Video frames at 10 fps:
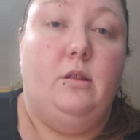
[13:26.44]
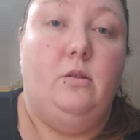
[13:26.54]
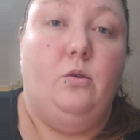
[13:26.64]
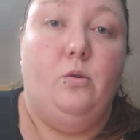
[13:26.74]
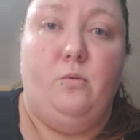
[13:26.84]

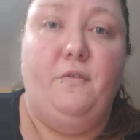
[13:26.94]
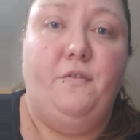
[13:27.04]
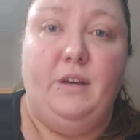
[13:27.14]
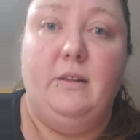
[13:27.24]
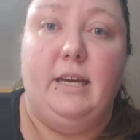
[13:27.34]
your own
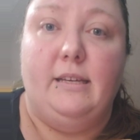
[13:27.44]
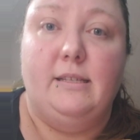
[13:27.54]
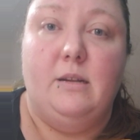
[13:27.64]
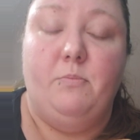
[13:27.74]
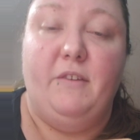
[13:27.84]
feelings
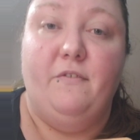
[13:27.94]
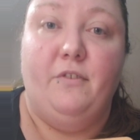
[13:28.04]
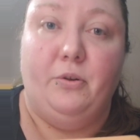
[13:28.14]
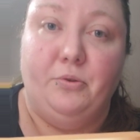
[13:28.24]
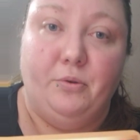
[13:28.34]
and be
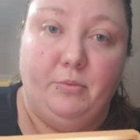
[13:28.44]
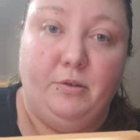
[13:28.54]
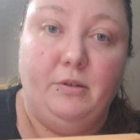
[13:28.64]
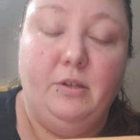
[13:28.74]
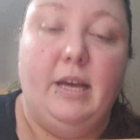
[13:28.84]

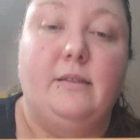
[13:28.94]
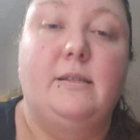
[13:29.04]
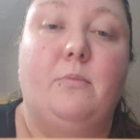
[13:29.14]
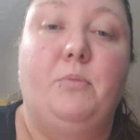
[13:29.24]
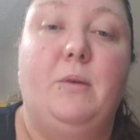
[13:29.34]
vulnerable. And
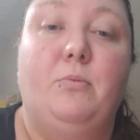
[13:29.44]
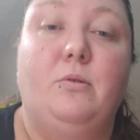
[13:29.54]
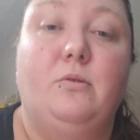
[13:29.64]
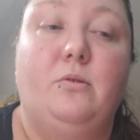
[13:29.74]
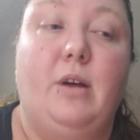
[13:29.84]
some
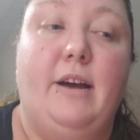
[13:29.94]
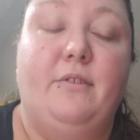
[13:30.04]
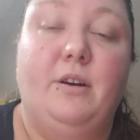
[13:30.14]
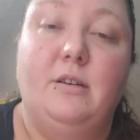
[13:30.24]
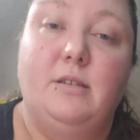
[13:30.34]
people have a
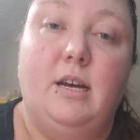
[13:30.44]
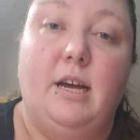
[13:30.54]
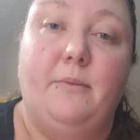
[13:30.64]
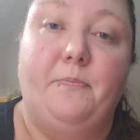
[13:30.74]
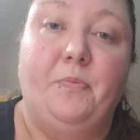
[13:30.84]
hard
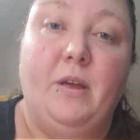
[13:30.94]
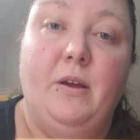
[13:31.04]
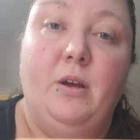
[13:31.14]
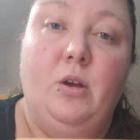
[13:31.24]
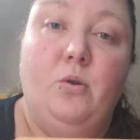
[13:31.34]
time
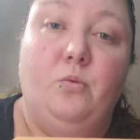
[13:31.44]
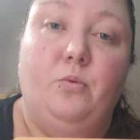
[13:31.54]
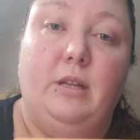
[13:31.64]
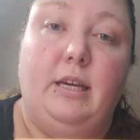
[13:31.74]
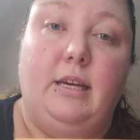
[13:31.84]

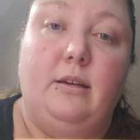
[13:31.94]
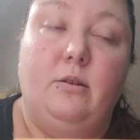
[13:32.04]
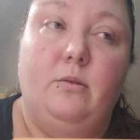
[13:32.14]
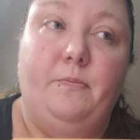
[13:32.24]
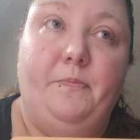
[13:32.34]
really
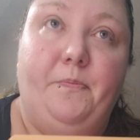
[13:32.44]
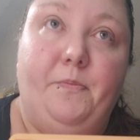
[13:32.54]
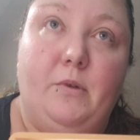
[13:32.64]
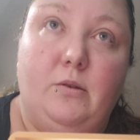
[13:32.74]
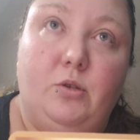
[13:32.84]

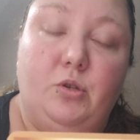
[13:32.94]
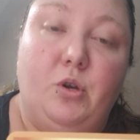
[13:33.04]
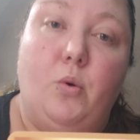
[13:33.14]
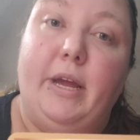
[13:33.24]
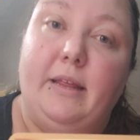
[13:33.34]

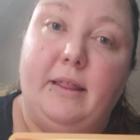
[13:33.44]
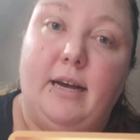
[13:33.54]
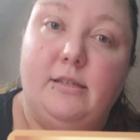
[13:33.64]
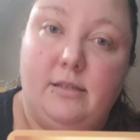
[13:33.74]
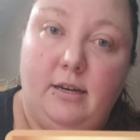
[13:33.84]
showing
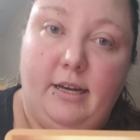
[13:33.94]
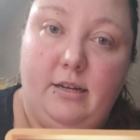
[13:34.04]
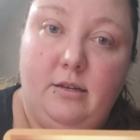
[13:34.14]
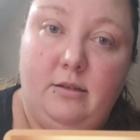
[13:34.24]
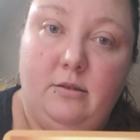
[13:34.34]
that
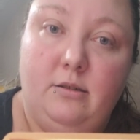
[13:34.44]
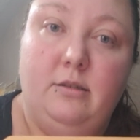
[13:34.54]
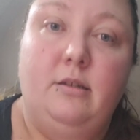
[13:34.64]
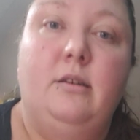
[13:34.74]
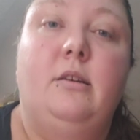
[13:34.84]
side.
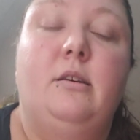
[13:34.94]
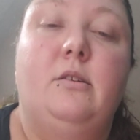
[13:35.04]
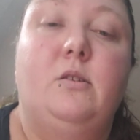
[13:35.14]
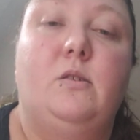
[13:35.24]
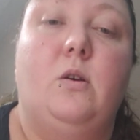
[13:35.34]

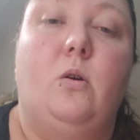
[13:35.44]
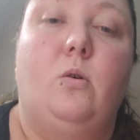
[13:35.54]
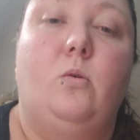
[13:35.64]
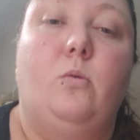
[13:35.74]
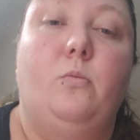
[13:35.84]

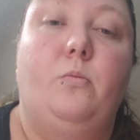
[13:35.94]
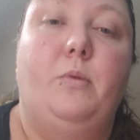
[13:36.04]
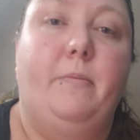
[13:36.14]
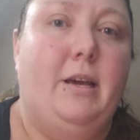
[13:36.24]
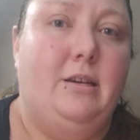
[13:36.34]
So
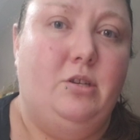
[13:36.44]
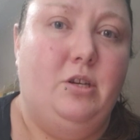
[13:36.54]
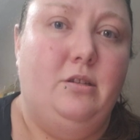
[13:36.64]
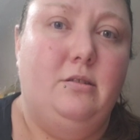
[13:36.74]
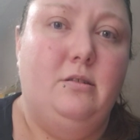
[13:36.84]
be
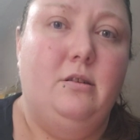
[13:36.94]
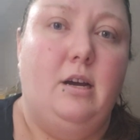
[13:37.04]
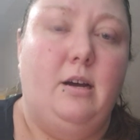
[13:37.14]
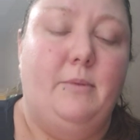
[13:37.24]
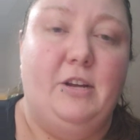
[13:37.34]
patient.
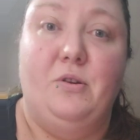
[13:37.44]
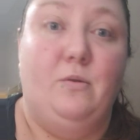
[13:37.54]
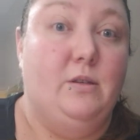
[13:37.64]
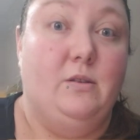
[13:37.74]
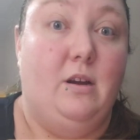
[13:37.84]
I
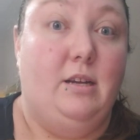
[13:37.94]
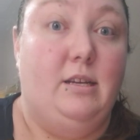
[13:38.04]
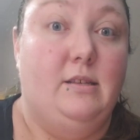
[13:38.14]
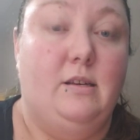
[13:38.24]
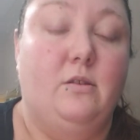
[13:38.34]
know it's not
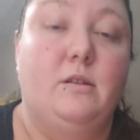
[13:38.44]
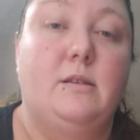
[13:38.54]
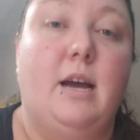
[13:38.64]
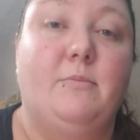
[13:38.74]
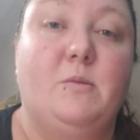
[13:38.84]
easy all the
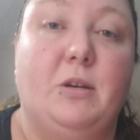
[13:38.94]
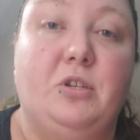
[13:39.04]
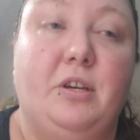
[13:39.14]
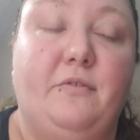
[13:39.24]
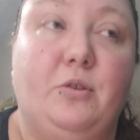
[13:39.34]
time,
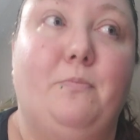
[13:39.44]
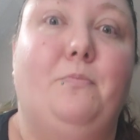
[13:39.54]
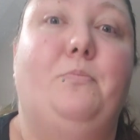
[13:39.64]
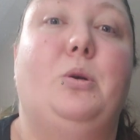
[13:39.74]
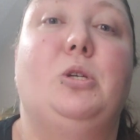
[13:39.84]
especially if you're
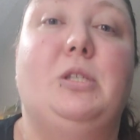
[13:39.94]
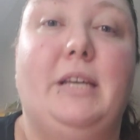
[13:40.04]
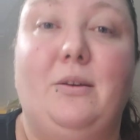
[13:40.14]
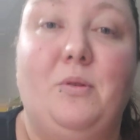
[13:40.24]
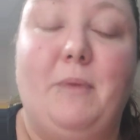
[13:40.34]

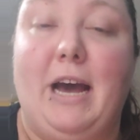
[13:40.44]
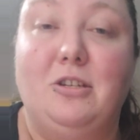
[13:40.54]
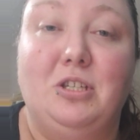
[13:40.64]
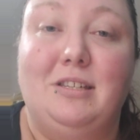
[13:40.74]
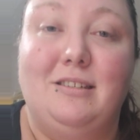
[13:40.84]
bursting with
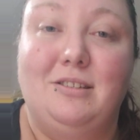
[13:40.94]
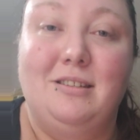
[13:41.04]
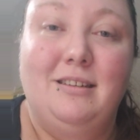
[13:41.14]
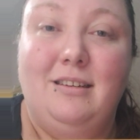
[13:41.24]
passion